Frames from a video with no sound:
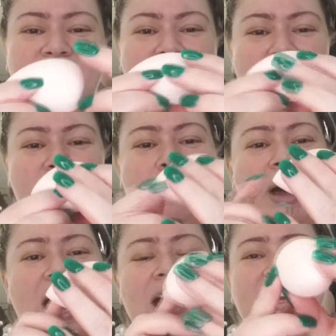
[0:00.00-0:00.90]
and on the
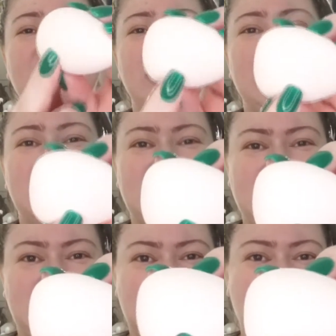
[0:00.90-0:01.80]
back it
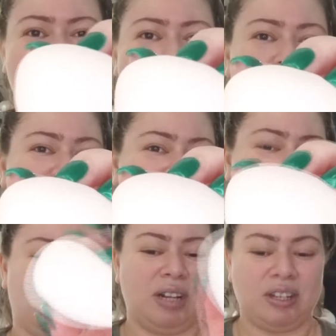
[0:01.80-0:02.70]
says Friends
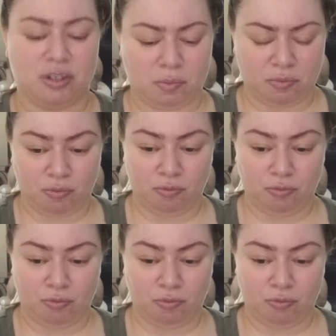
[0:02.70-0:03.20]
Revolution